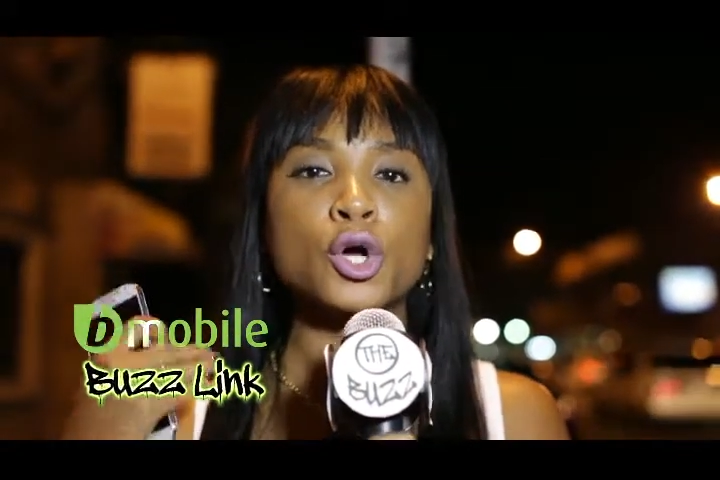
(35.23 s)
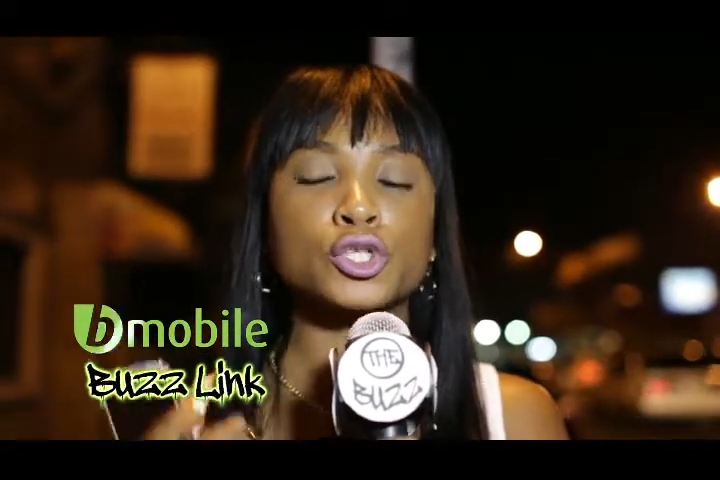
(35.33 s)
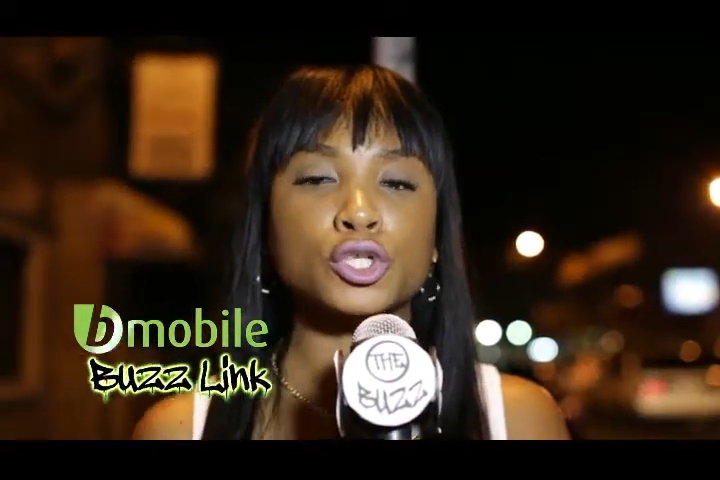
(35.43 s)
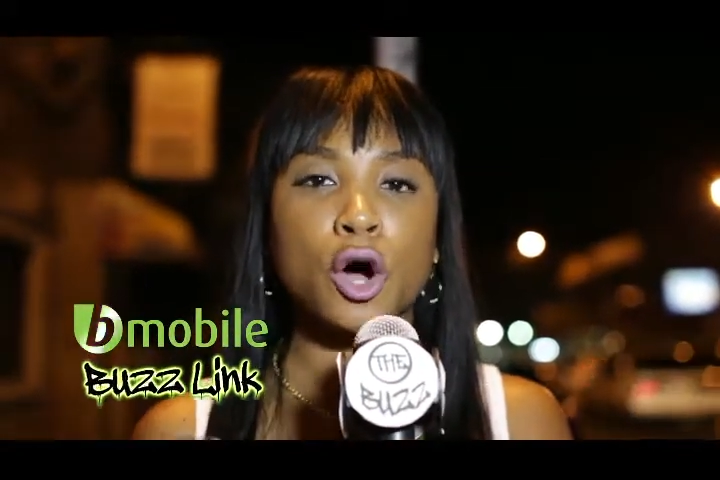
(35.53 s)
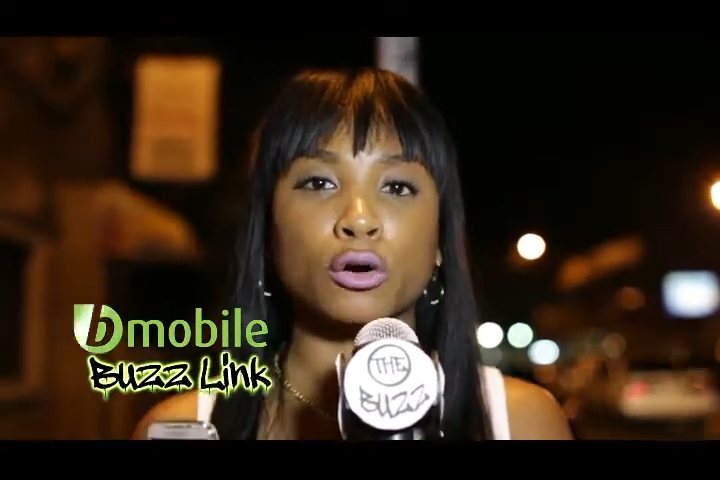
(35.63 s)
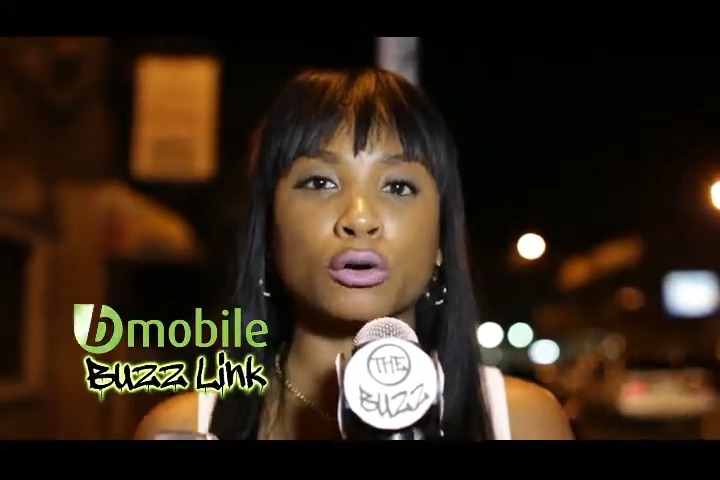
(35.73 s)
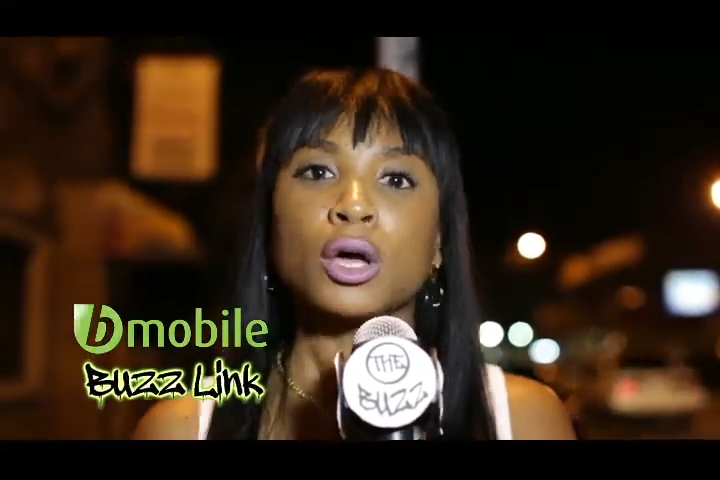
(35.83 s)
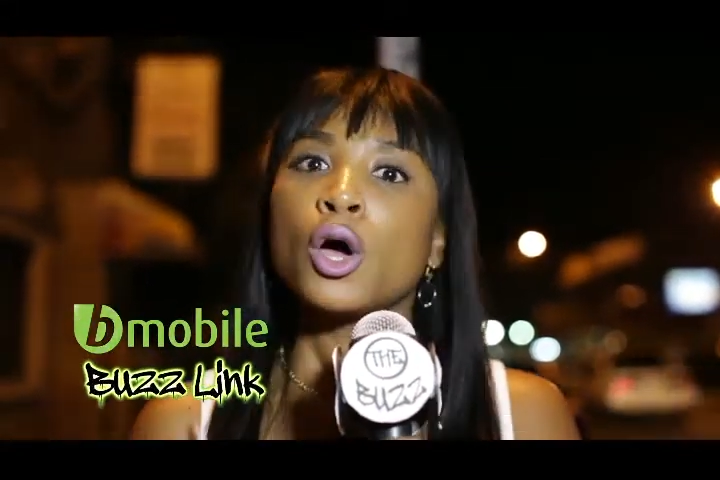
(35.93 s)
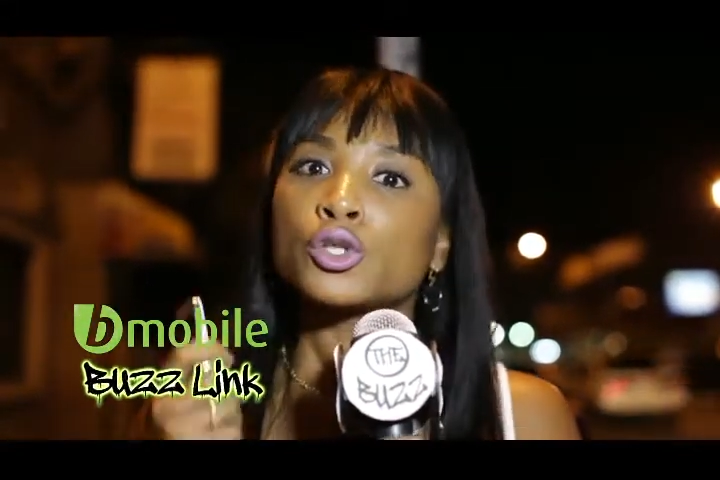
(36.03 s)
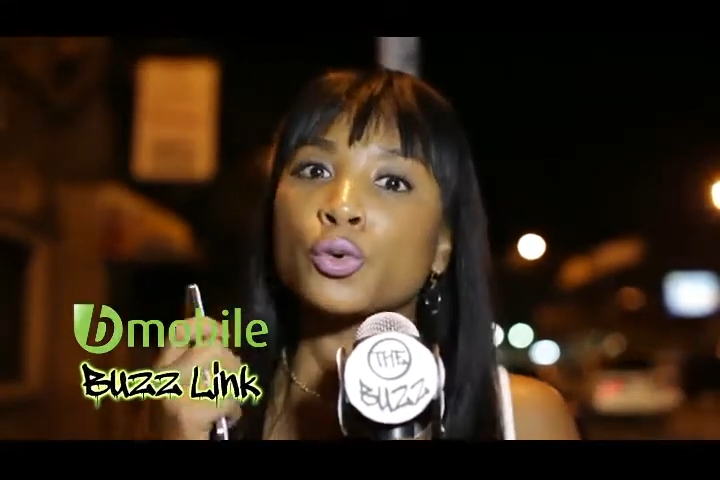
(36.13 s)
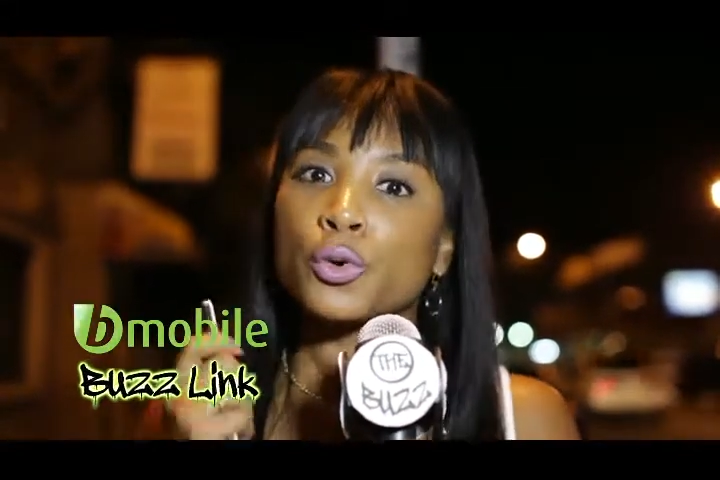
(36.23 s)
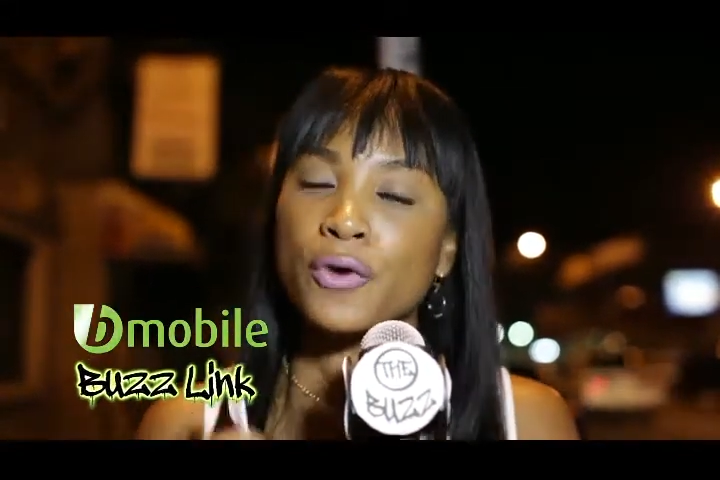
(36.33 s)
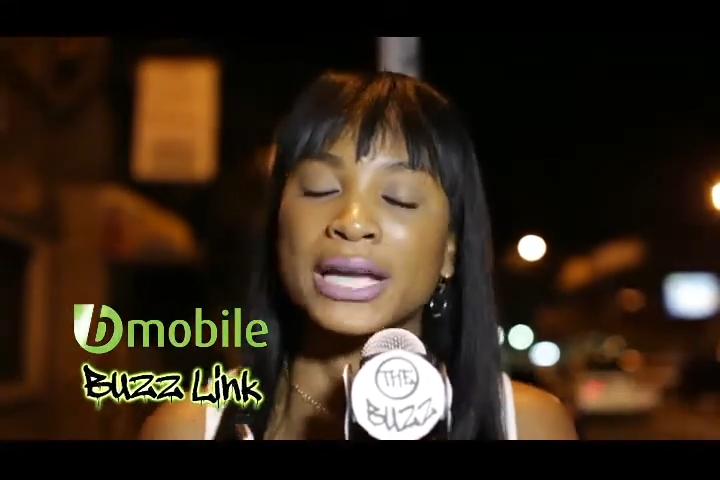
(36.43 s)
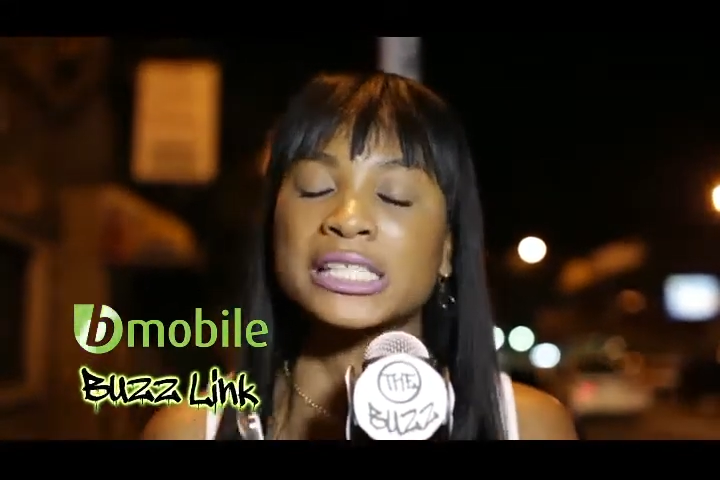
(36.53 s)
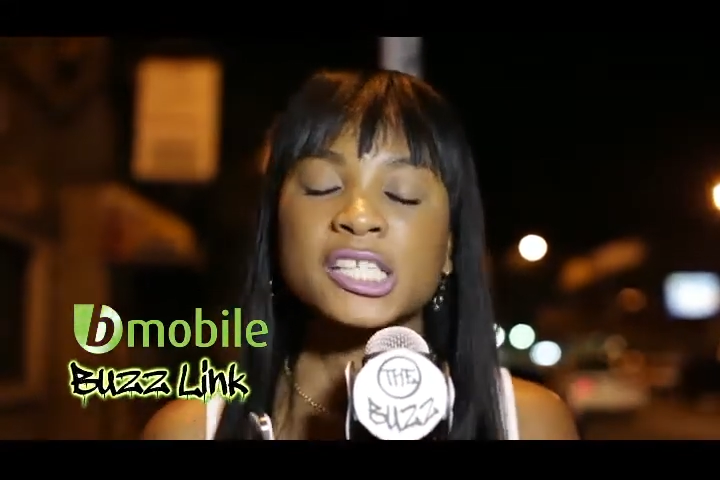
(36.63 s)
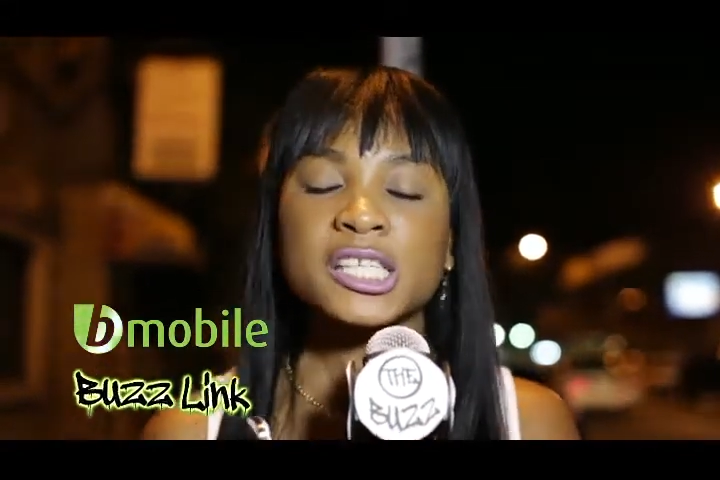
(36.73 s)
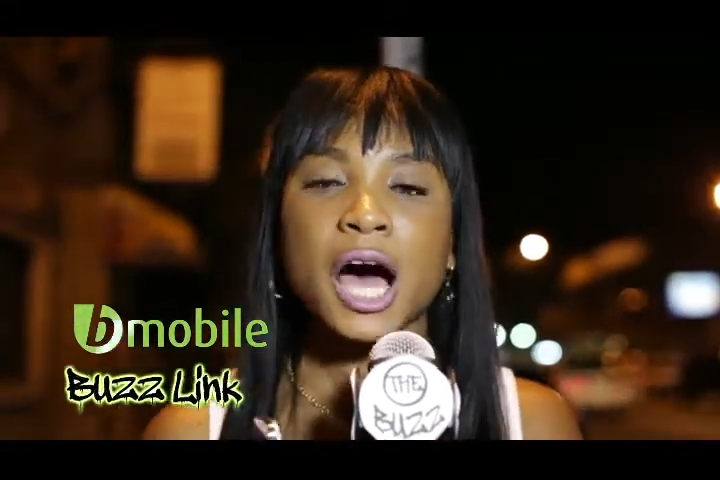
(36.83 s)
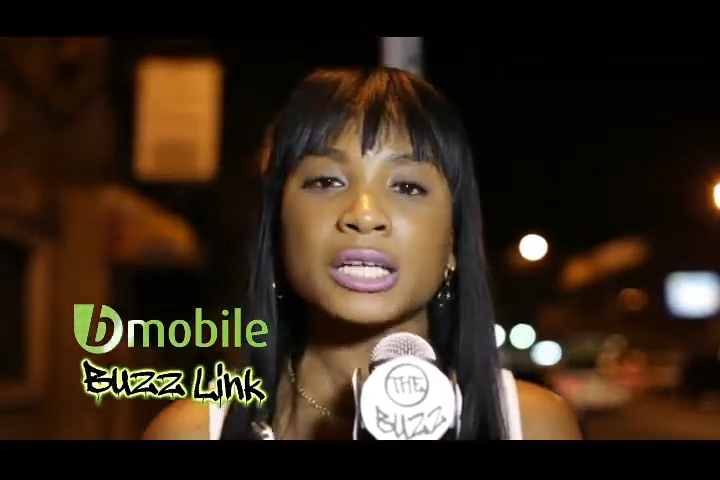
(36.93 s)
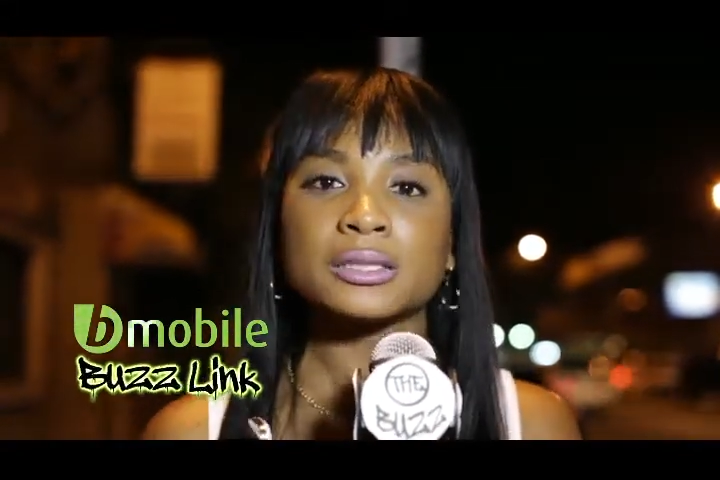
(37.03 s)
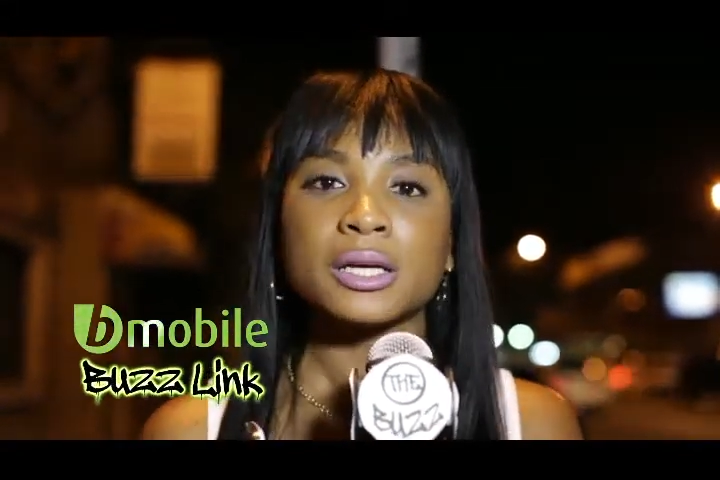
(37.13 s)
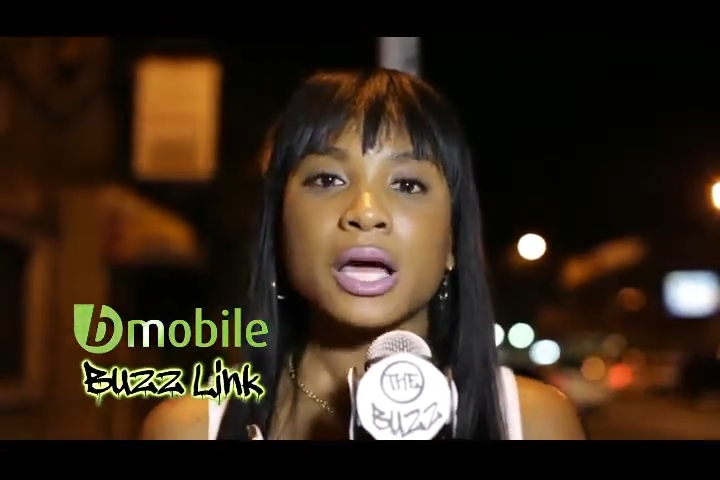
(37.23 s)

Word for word: song. So we're ready to start.